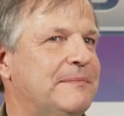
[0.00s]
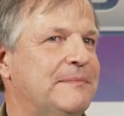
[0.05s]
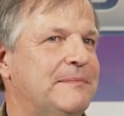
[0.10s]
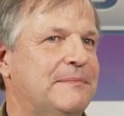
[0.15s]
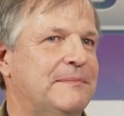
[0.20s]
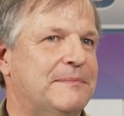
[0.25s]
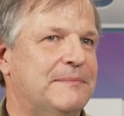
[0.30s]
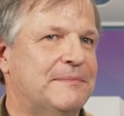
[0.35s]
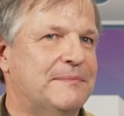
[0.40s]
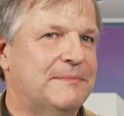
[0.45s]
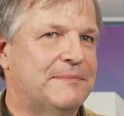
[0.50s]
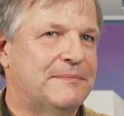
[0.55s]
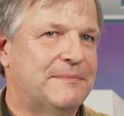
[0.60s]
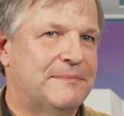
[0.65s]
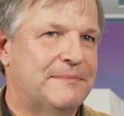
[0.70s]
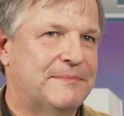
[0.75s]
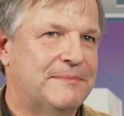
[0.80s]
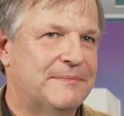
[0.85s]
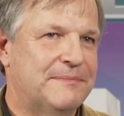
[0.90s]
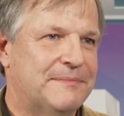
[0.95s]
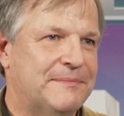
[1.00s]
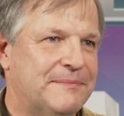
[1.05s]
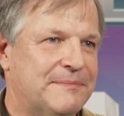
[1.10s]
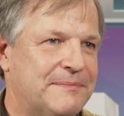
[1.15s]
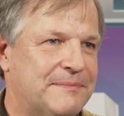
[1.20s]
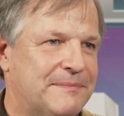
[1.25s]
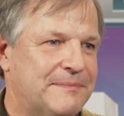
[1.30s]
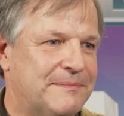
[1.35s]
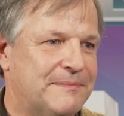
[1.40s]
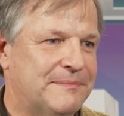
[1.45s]

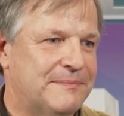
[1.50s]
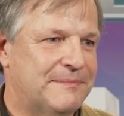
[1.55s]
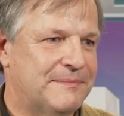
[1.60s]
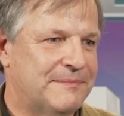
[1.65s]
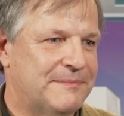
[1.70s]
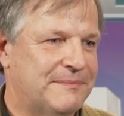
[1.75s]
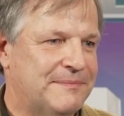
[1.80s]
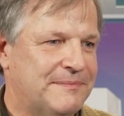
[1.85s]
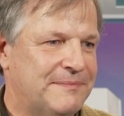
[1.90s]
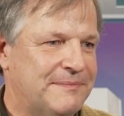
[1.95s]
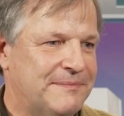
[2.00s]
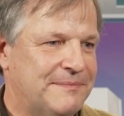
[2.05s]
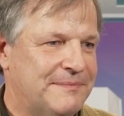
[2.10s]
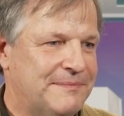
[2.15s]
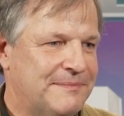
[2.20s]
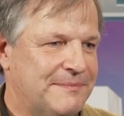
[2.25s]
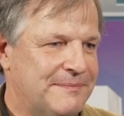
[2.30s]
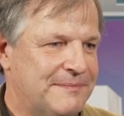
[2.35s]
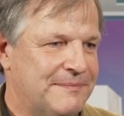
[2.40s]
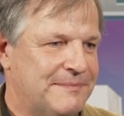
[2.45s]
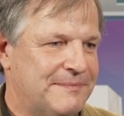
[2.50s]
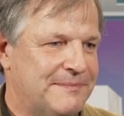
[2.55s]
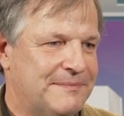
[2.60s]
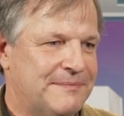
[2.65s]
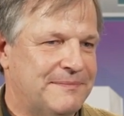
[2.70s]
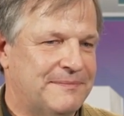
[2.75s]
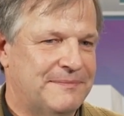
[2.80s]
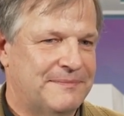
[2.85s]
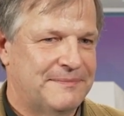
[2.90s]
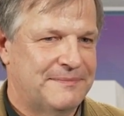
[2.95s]

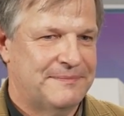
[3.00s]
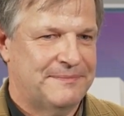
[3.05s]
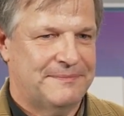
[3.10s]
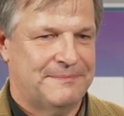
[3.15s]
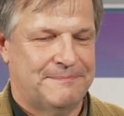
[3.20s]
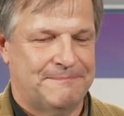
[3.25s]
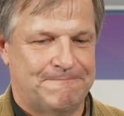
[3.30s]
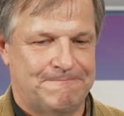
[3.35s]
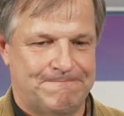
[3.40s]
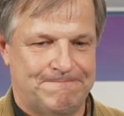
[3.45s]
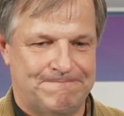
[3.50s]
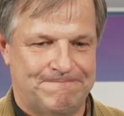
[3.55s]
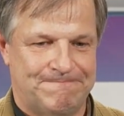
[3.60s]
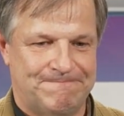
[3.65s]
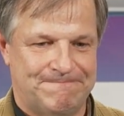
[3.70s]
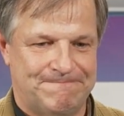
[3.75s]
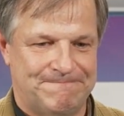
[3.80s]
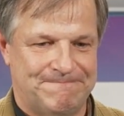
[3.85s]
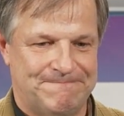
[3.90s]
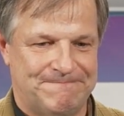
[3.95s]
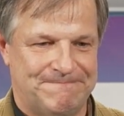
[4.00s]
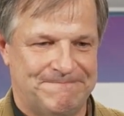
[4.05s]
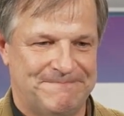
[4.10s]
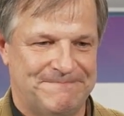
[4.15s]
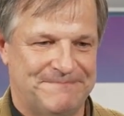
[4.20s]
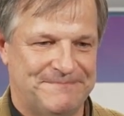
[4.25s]
No words are spoken by the person on screen.